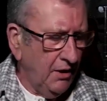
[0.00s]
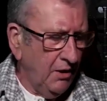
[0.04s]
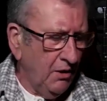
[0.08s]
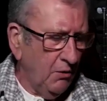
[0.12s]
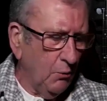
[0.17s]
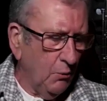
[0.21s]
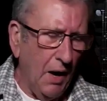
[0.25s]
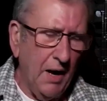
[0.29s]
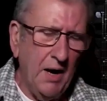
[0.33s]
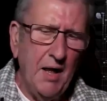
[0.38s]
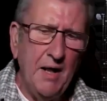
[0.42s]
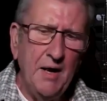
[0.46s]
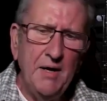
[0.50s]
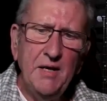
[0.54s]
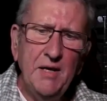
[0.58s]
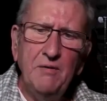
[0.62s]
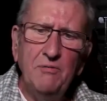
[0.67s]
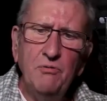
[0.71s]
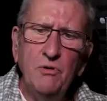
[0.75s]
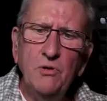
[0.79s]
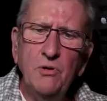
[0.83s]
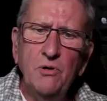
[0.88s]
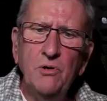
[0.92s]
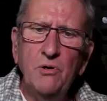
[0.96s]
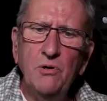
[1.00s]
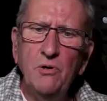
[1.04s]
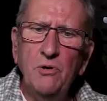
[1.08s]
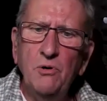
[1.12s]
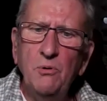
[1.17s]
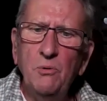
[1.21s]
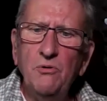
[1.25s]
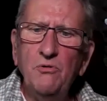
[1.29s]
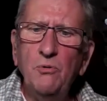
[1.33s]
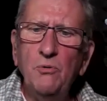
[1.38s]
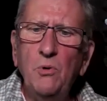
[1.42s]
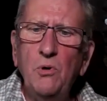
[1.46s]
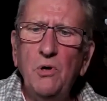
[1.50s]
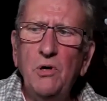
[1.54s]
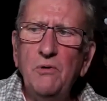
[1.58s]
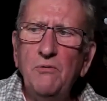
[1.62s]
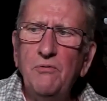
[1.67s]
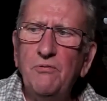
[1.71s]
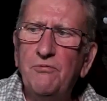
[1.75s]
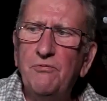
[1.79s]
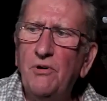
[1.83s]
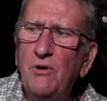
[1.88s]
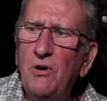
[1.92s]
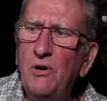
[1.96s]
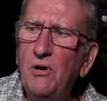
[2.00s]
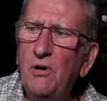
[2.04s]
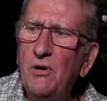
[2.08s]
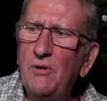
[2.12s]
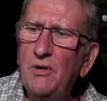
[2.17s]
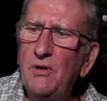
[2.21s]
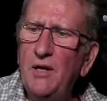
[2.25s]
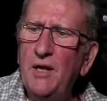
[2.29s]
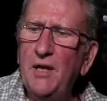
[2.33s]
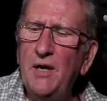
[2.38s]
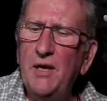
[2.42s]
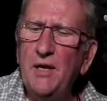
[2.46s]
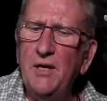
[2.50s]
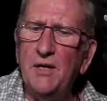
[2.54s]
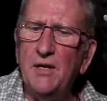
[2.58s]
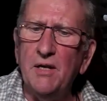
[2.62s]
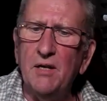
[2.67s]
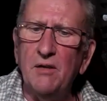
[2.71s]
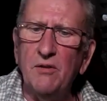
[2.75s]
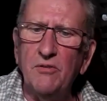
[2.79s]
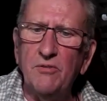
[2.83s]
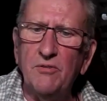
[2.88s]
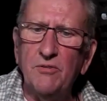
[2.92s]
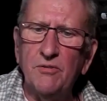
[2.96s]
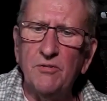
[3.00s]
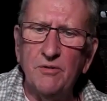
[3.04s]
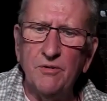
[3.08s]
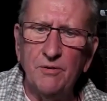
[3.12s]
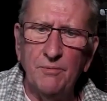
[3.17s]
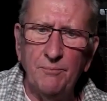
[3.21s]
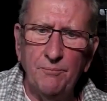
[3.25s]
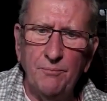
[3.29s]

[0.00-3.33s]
While I never was one for the ladies,